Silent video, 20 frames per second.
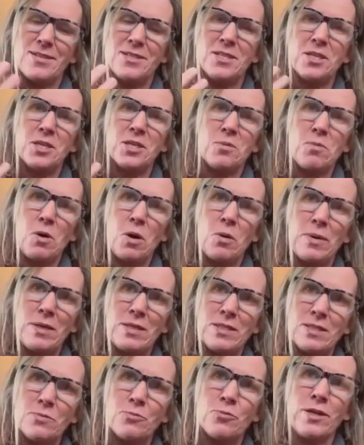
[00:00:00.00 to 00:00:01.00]
took a
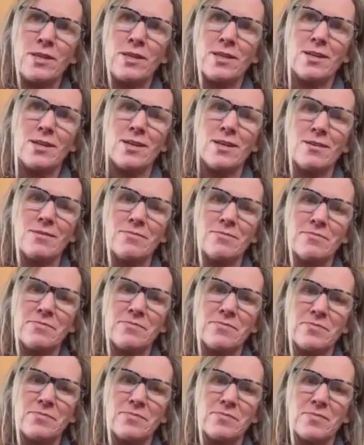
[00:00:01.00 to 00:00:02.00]
moment to breathe it in.
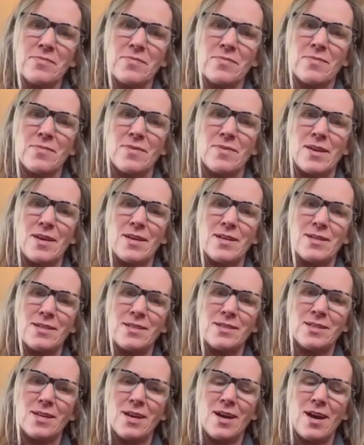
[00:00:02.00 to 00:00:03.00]

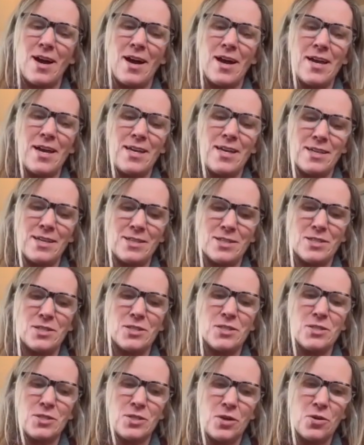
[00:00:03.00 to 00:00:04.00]
And I get
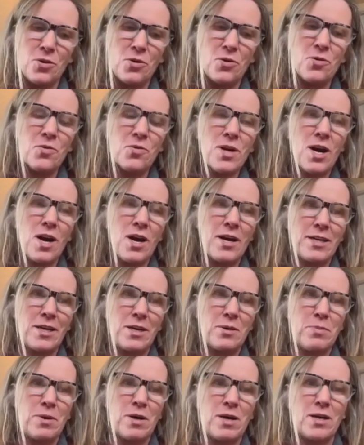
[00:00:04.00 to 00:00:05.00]
so caught
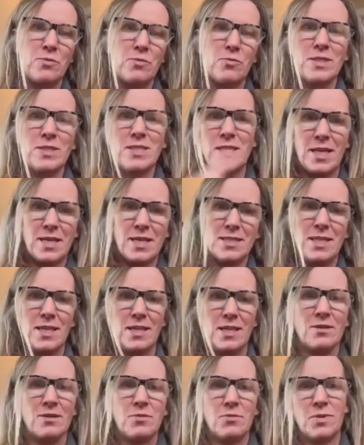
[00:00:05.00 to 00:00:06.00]
up on what's the next
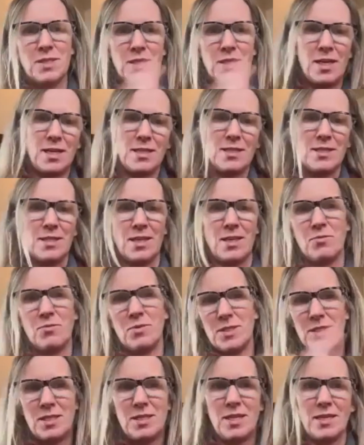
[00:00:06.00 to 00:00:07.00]
thing? What's the next thing?
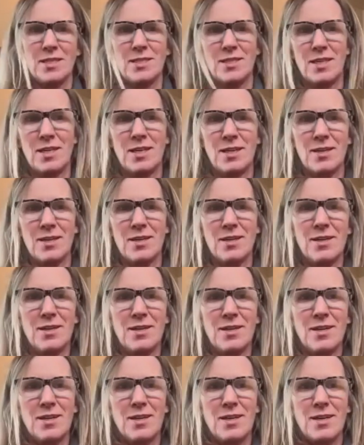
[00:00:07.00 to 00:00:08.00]
What's the next thing?
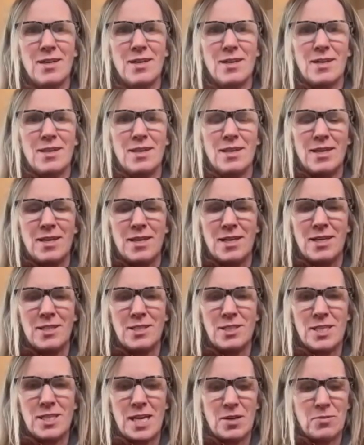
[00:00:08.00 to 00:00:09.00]
That
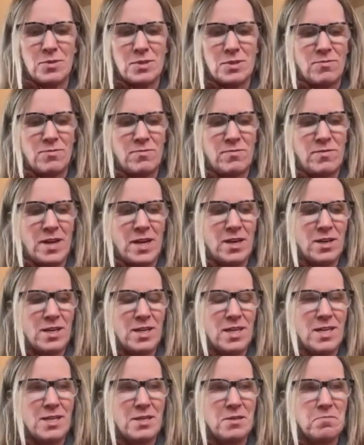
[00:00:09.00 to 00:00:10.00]
each day was
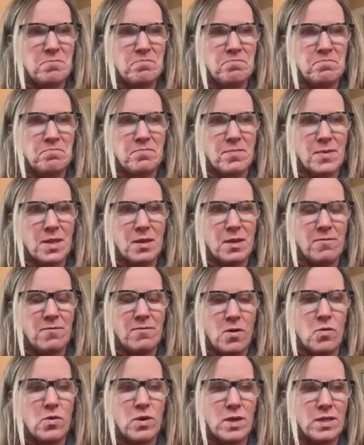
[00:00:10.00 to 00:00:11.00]
very
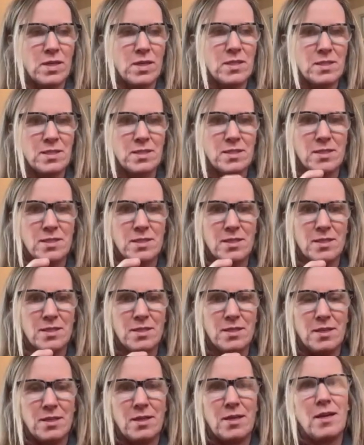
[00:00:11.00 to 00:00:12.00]
focused.
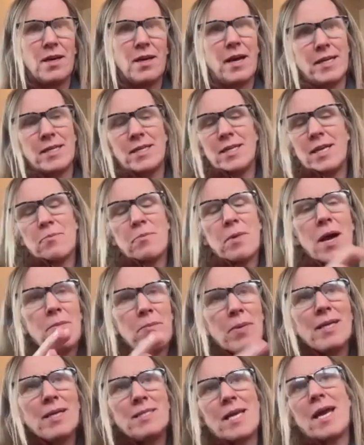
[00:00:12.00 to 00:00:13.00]
And
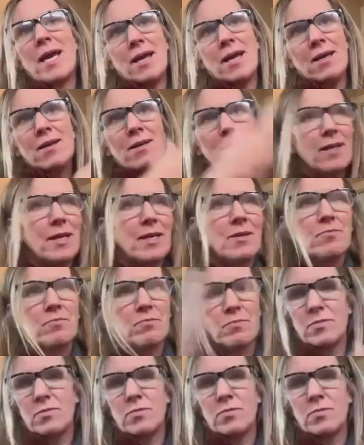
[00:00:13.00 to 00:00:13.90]
by day, like